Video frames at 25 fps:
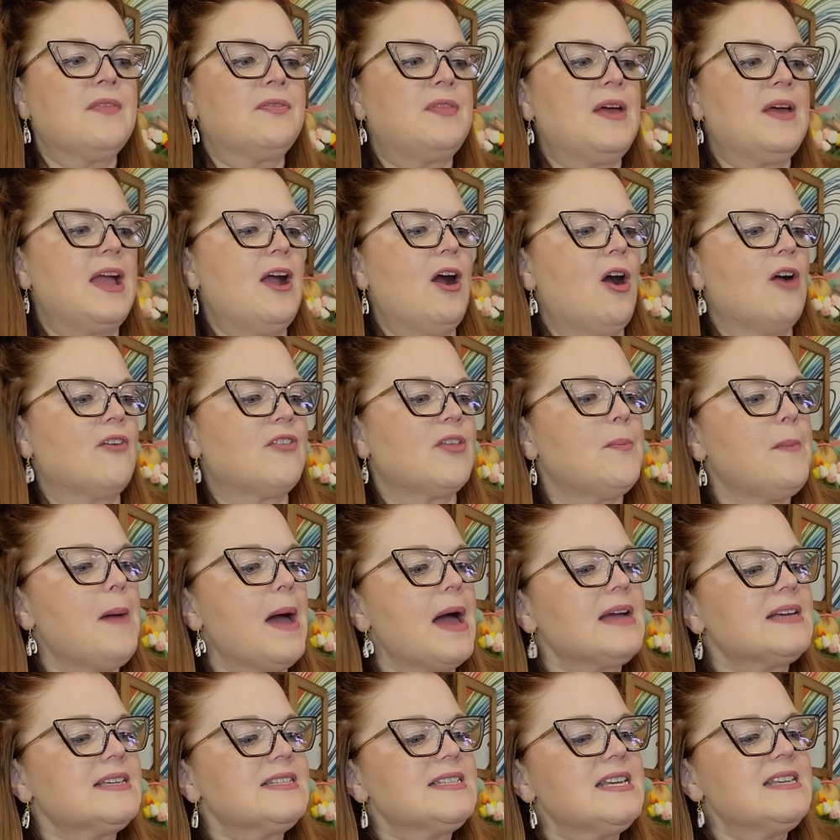They are the
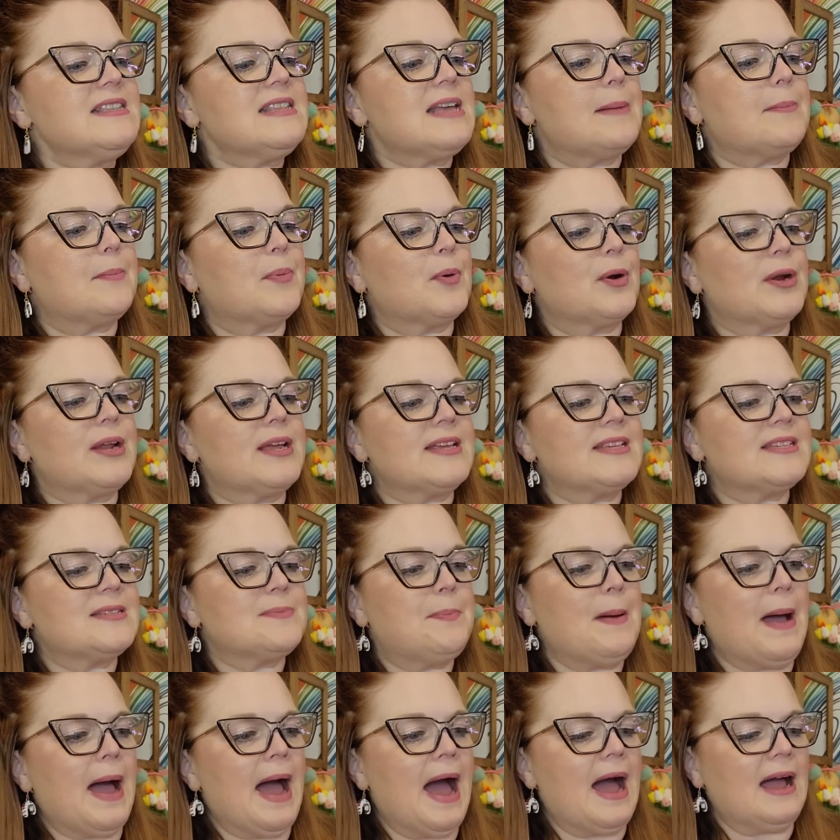magazine that brings
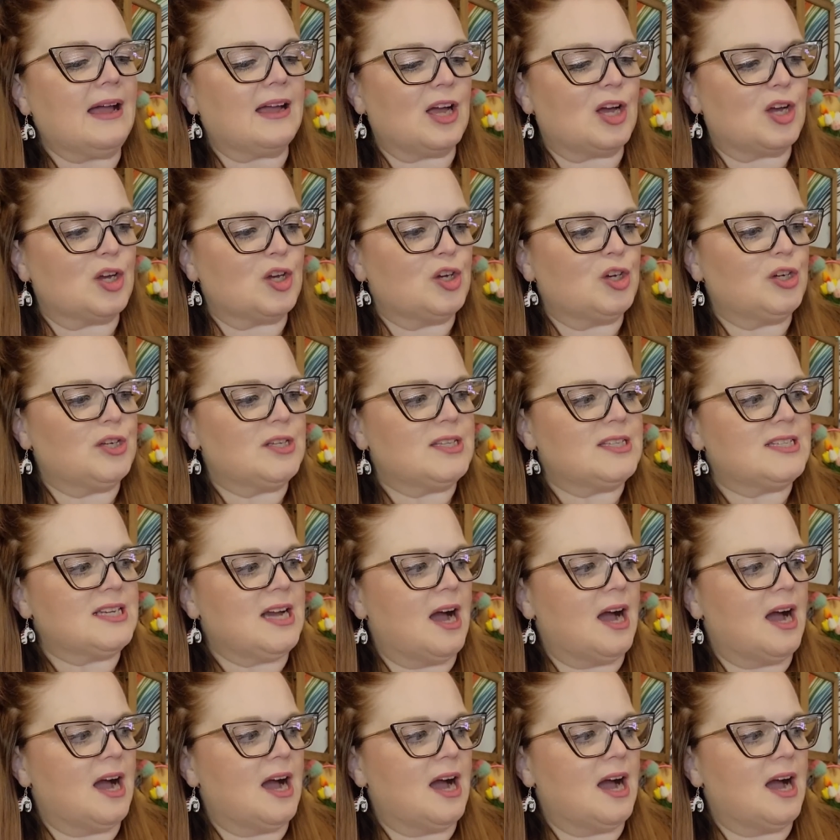back good